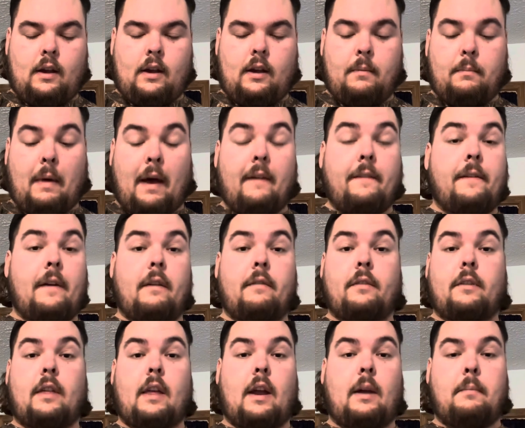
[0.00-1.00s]
My favorite
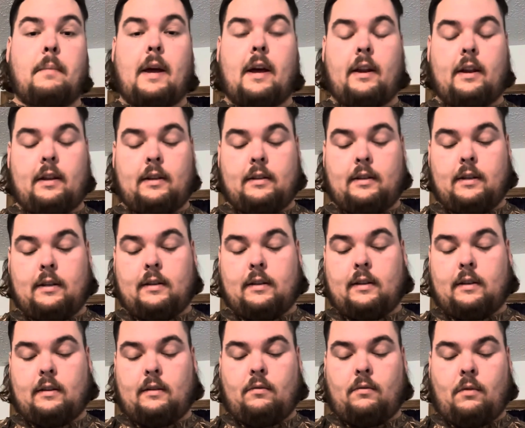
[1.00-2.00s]
thing about it is this
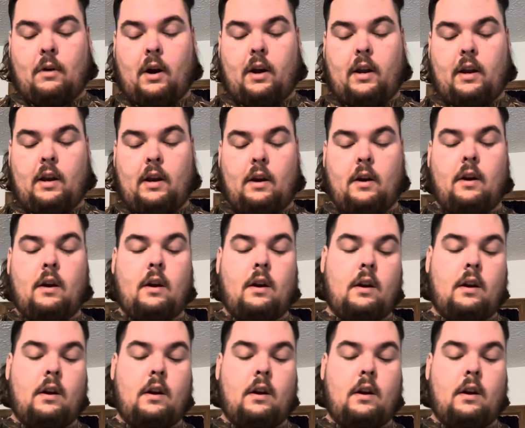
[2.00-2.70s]
right here.